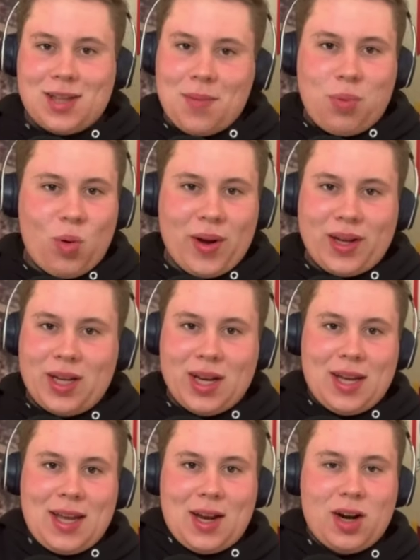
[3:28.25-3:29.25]
at some point
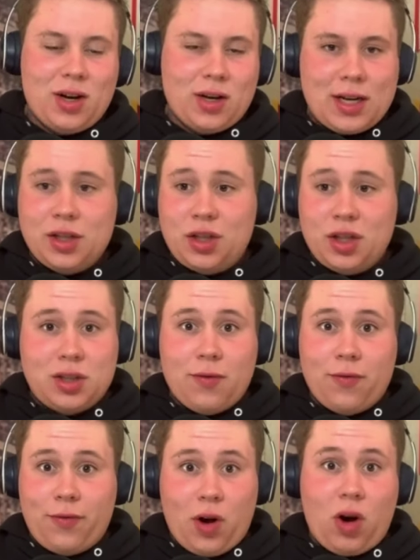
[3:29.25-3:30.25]
going to get hurt. He's just
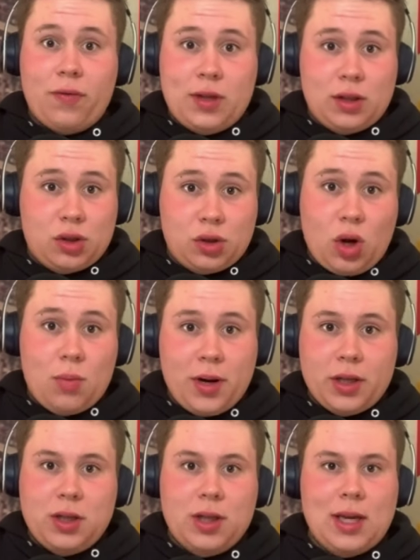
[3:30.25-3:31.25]
involved in so
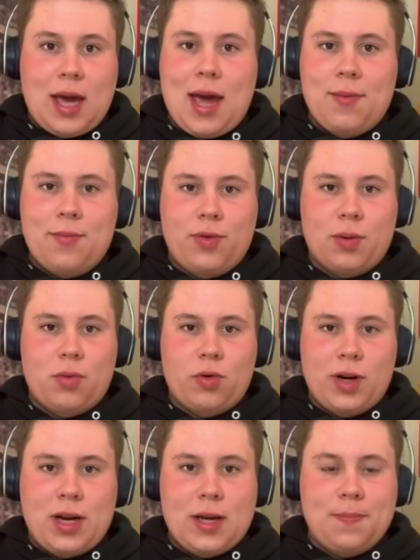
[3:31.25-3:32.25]
much of the game for
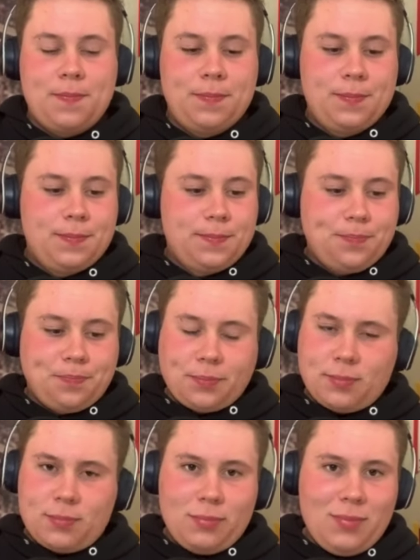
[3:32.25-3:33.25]
Meridian
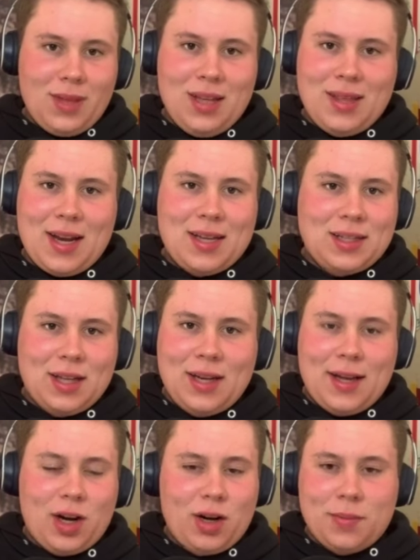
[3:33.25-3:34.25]
that he's going
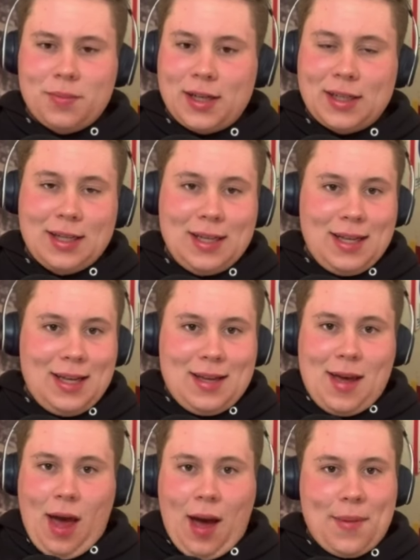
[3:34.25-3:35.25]
to get hurt. But
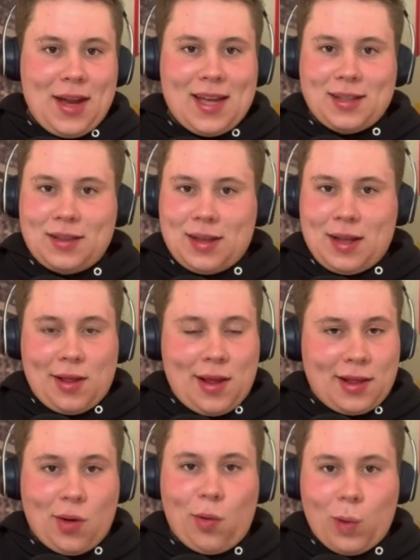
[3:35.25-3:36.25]
I mean, it,
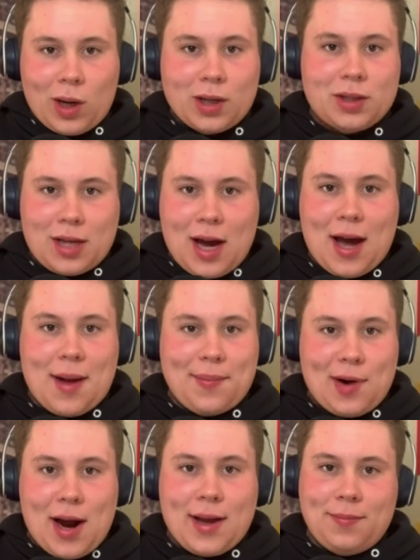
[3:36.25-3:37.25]
at the worst
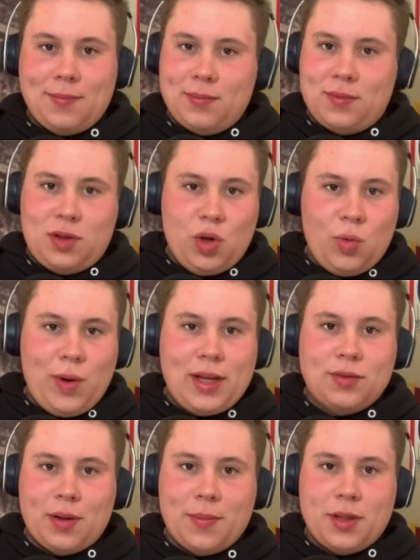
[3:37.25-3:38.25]
time, right? Two
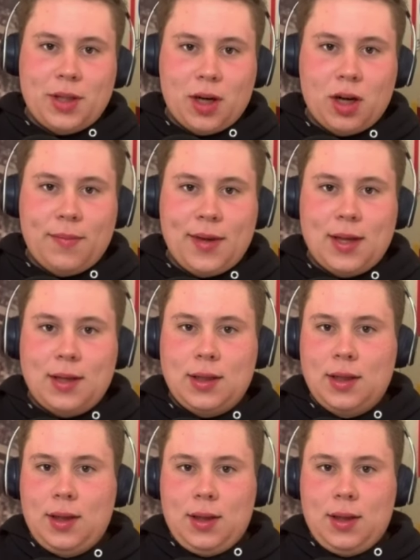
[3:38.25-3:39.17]
weeks from the tournament,